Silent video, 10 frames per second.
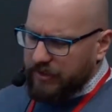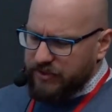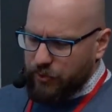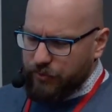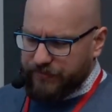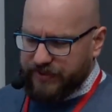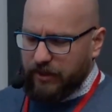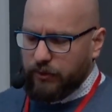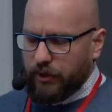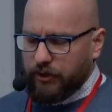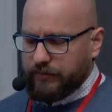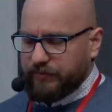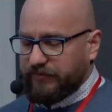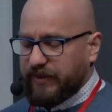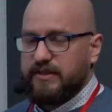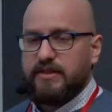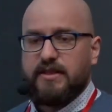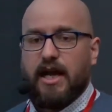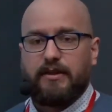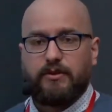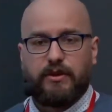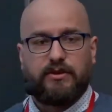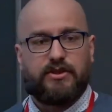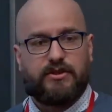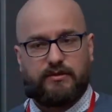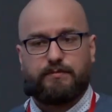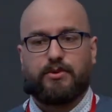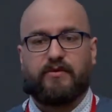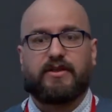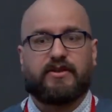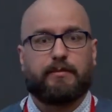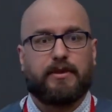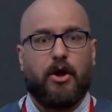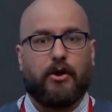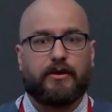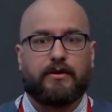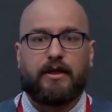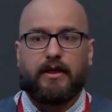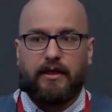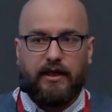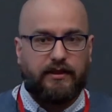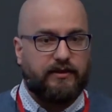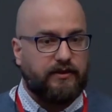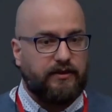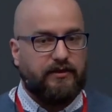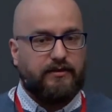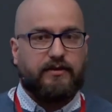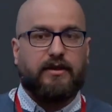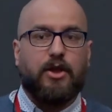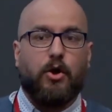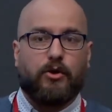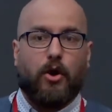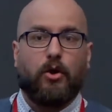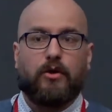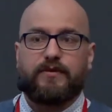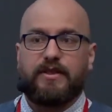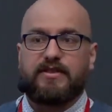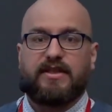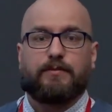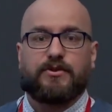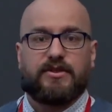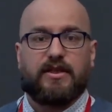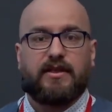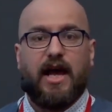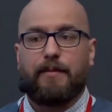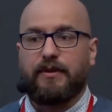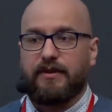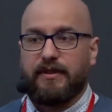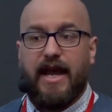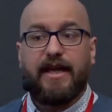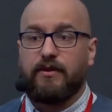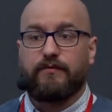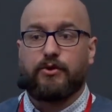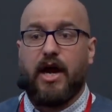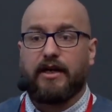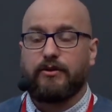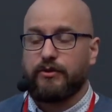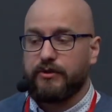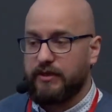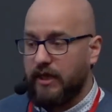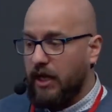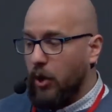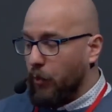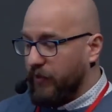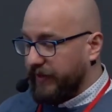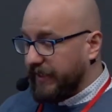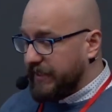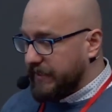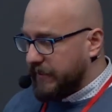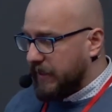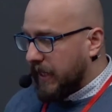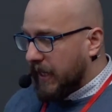so Celluloid fixes that. You can just provide it a block and log all of the exceptions that happen in any of your actors with an ease.